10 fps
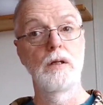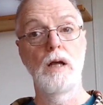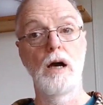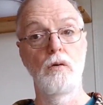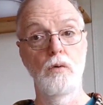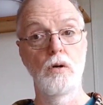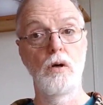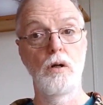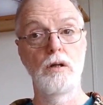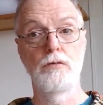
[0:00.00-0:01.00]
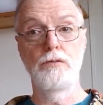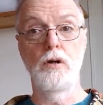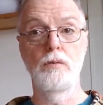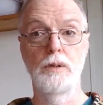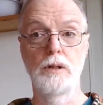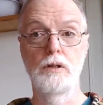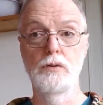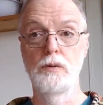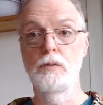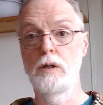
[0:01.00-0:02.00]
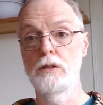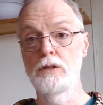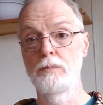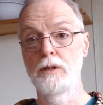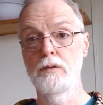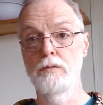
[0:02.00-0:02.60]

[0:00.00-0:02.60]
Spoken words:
Now, we're all at fault because we want something